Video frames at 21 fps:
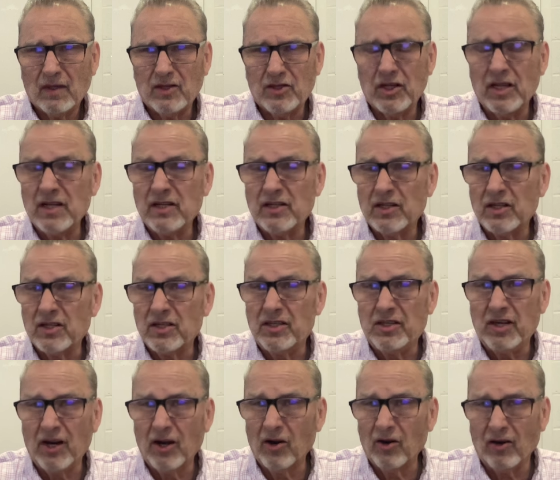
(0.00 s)
Jesus
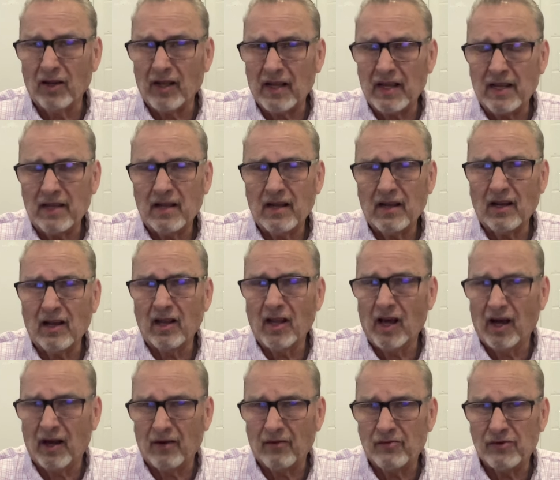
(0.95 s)
dearly
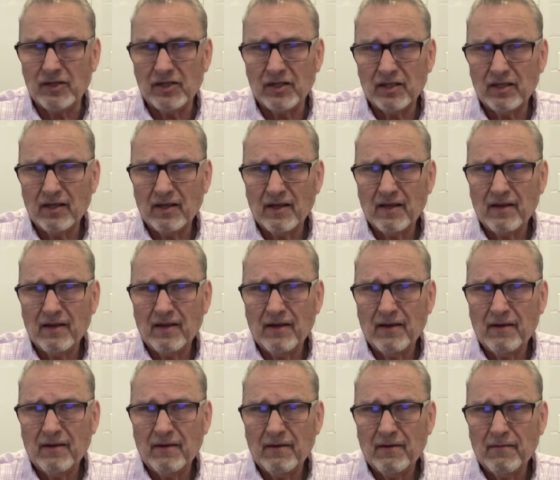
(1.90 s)
loves
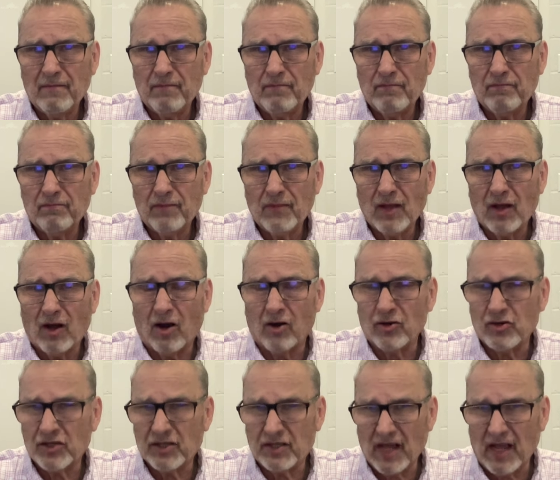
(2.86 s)

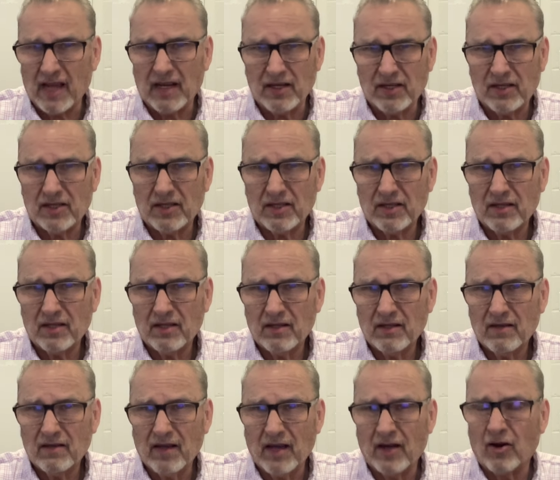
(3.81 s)
our states
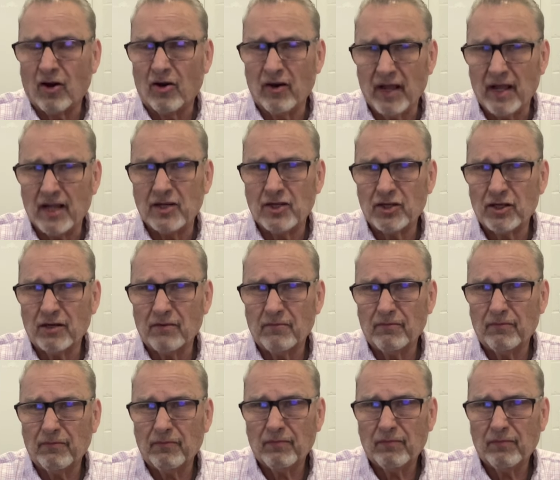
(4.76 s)
and our nation.